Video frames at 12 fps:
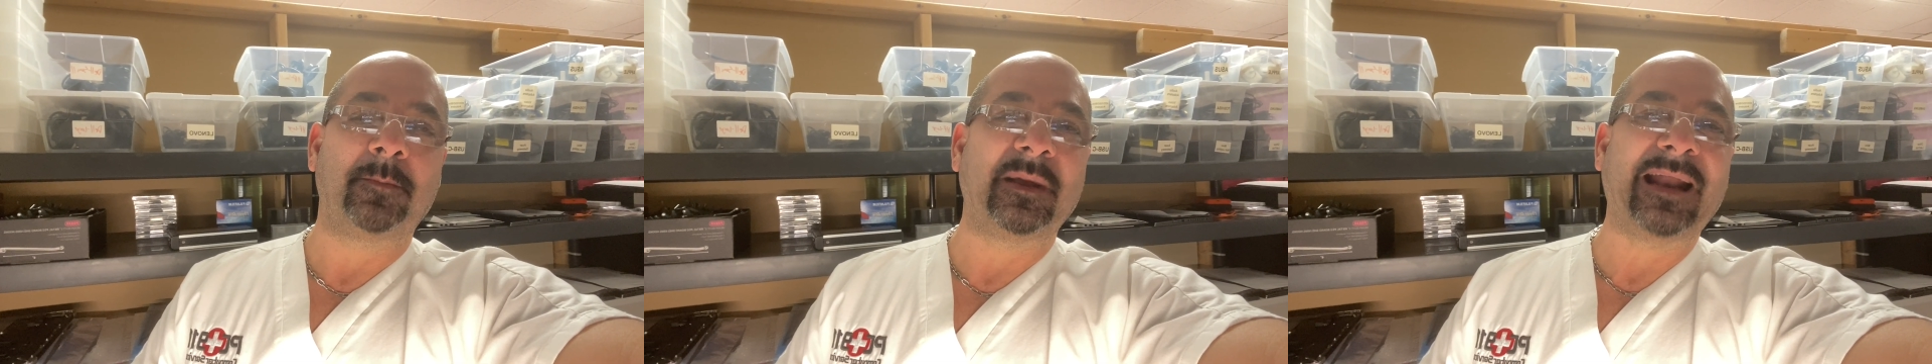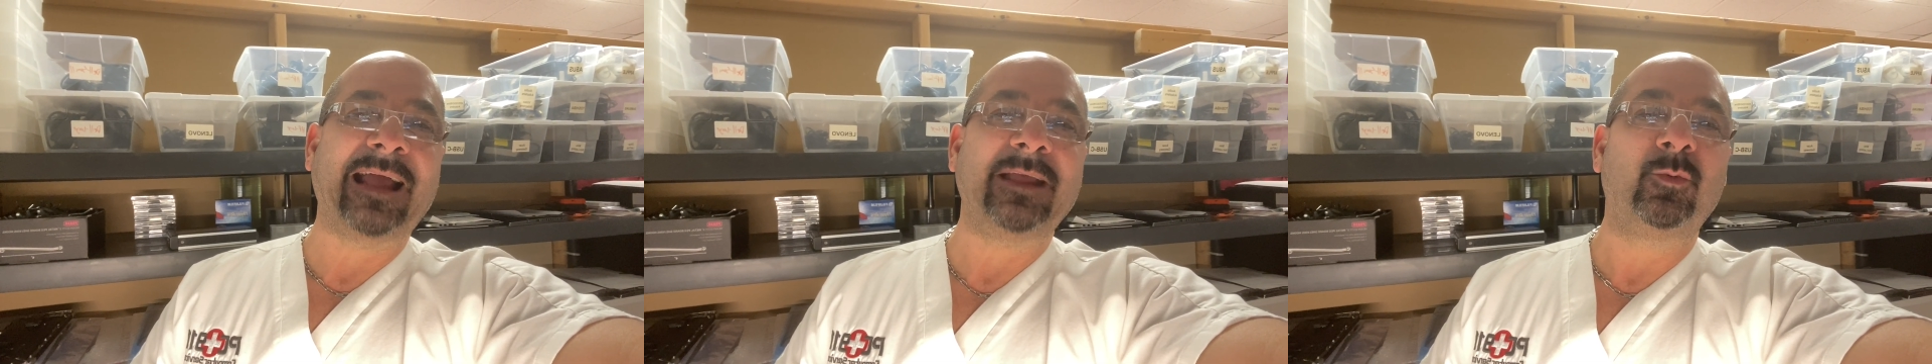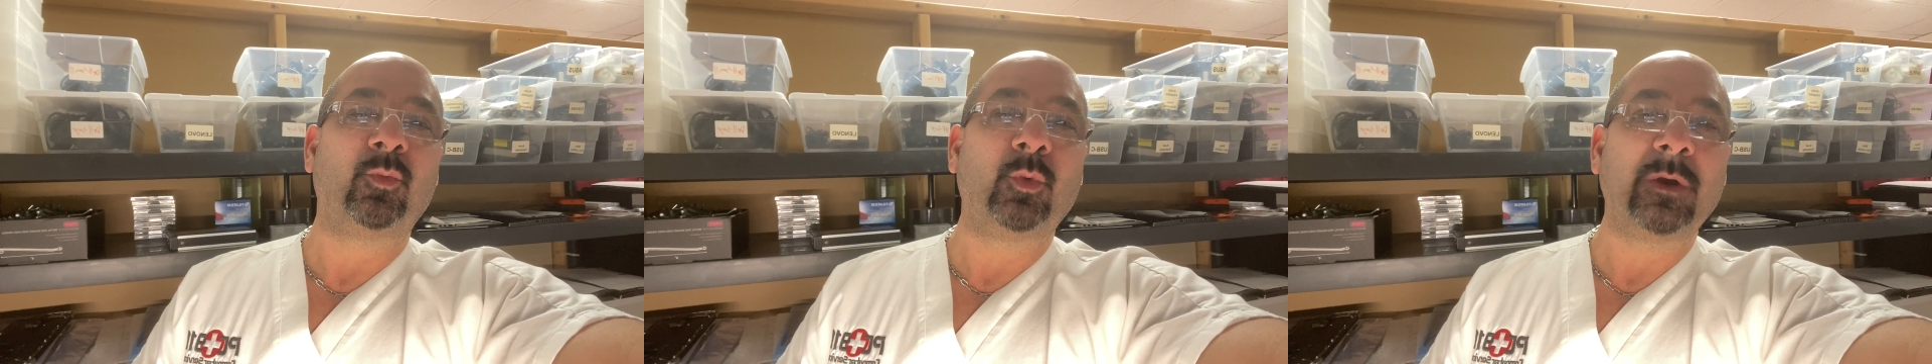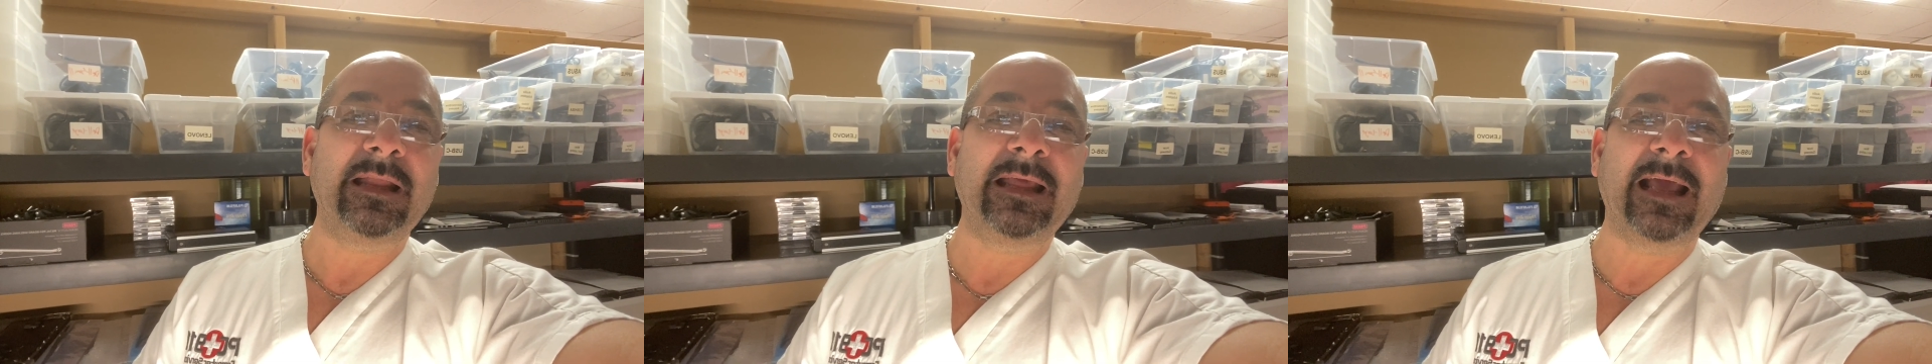but I
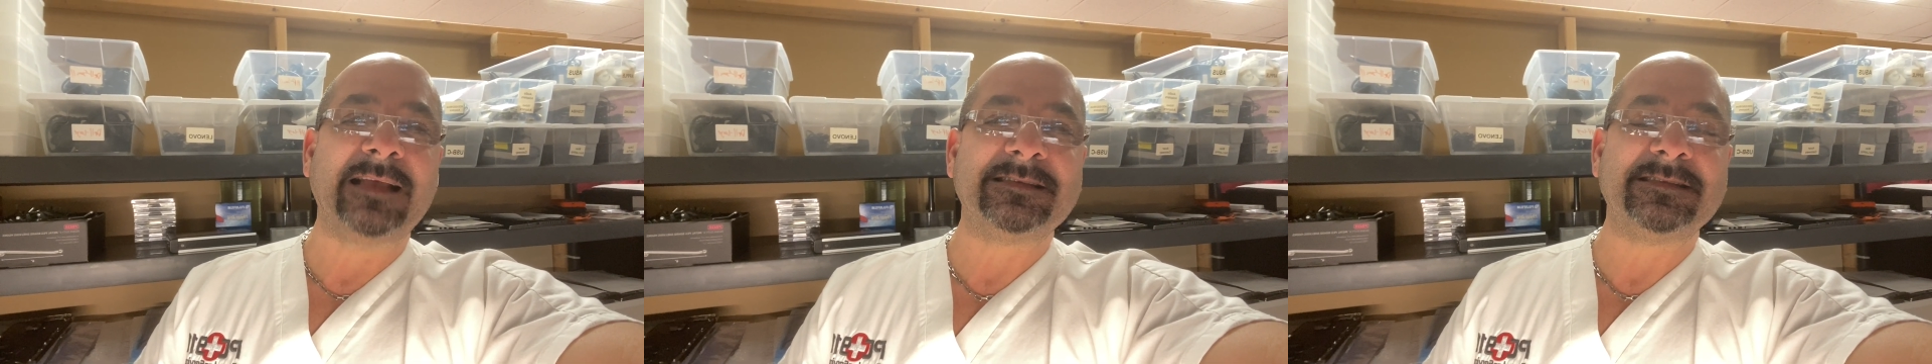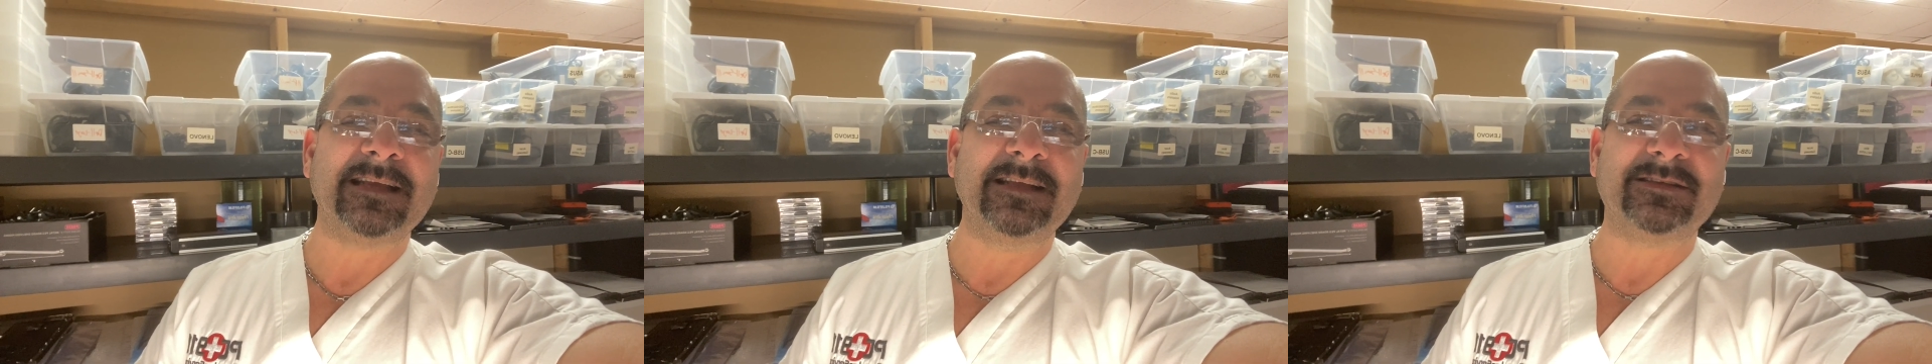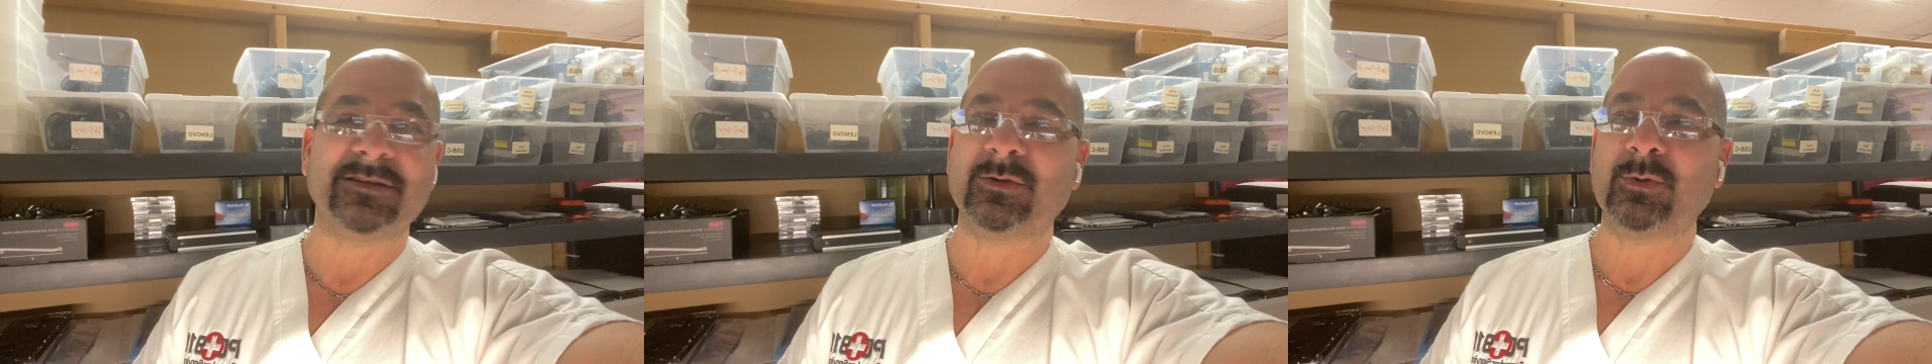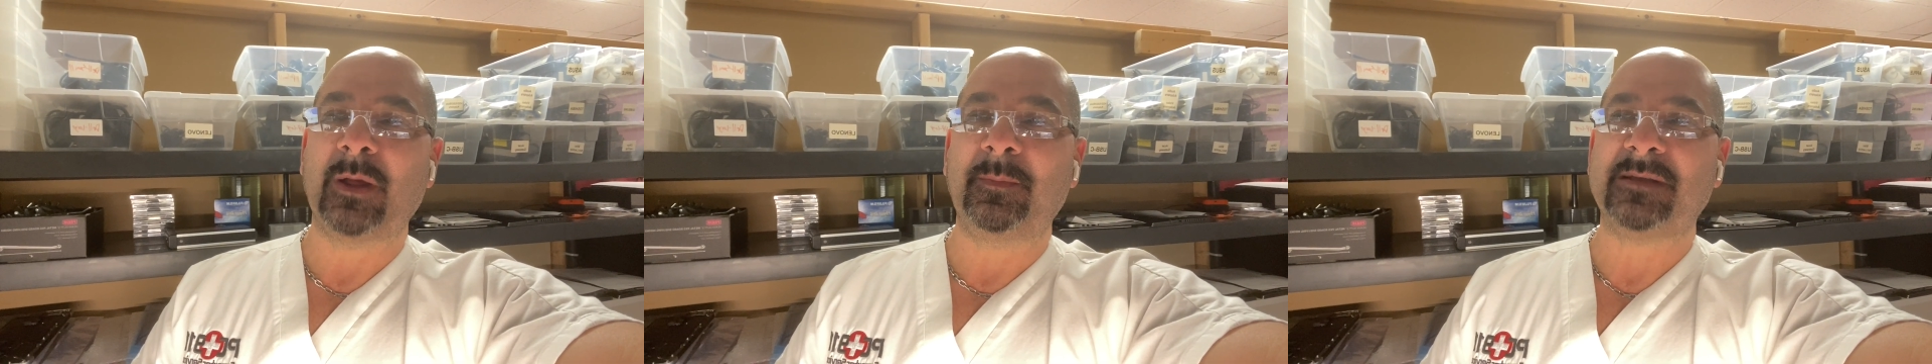really hesitate to do
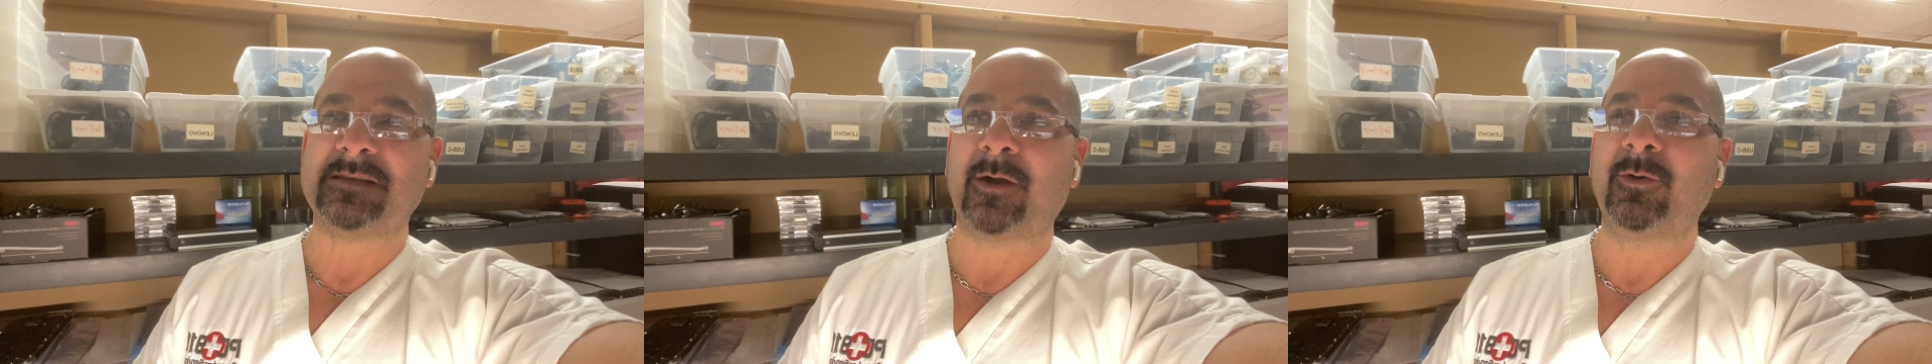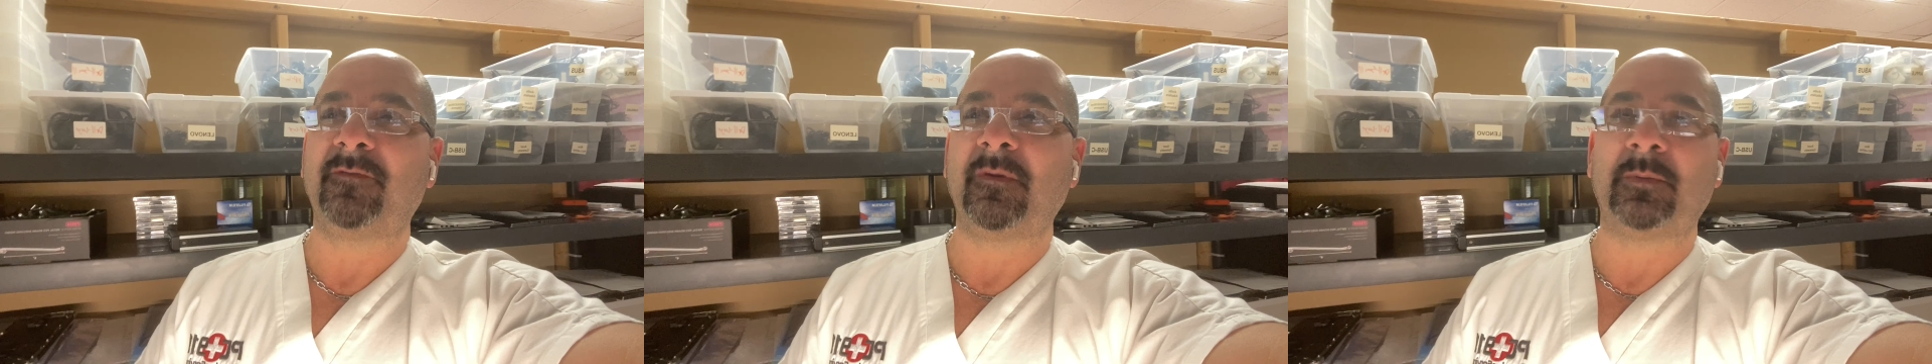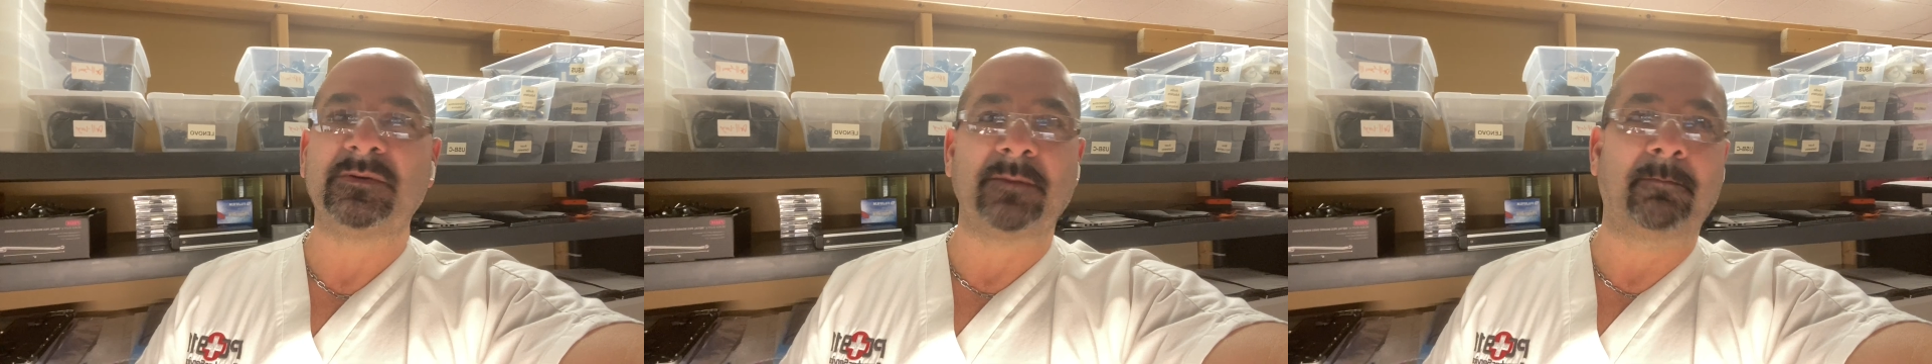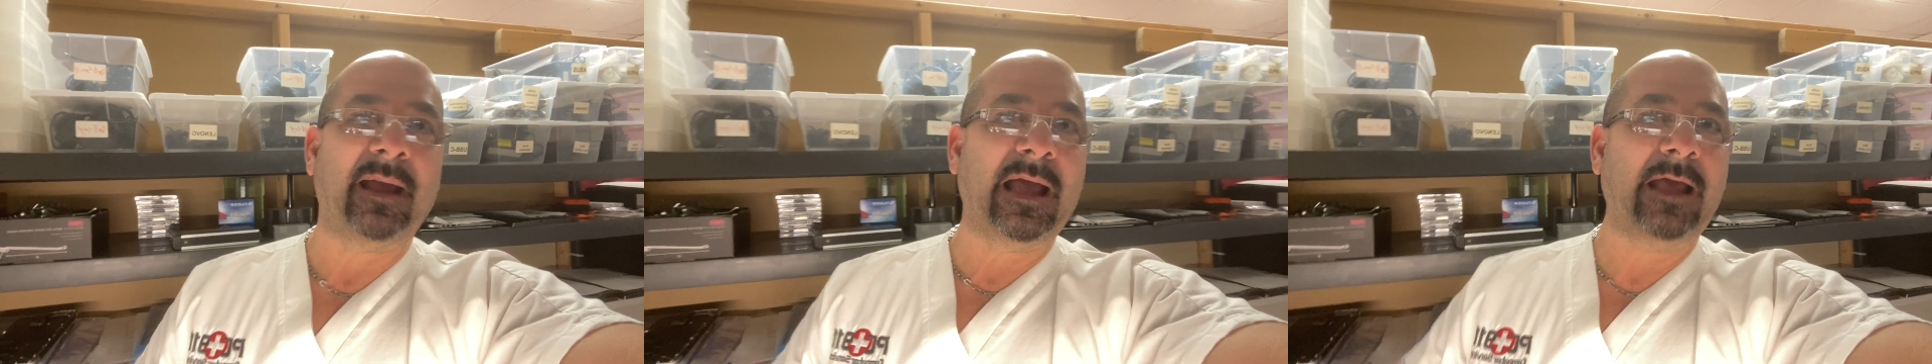that because I don't know if it puts a
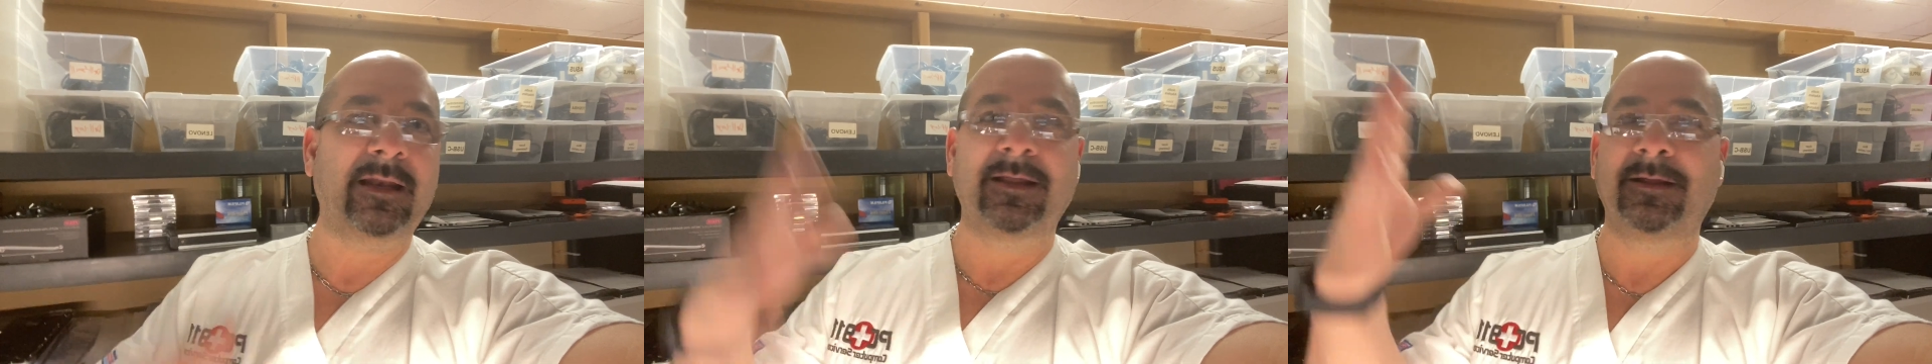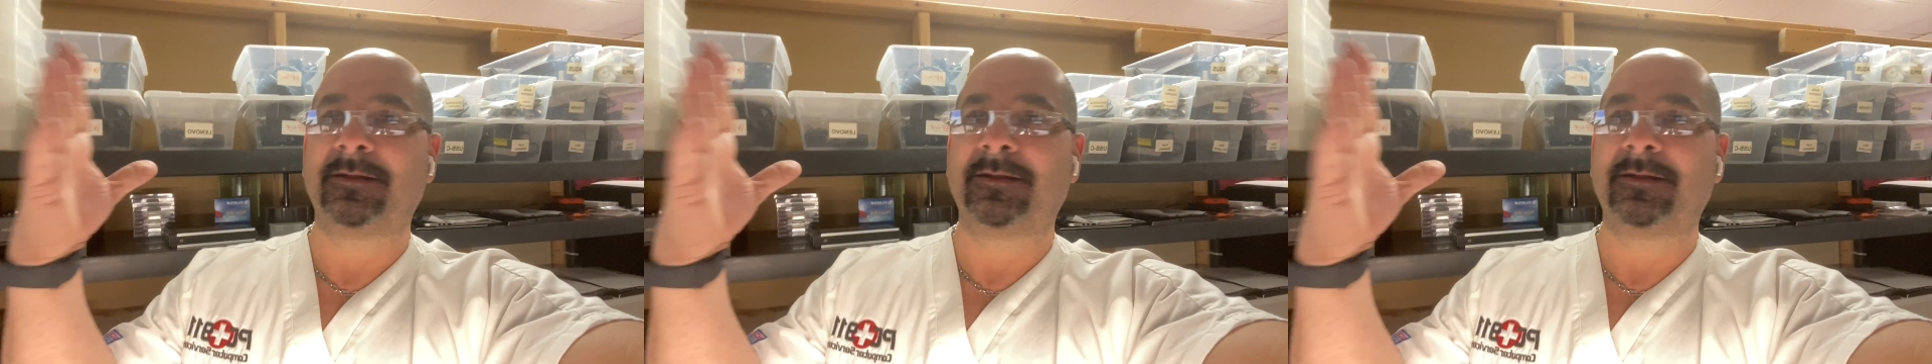bad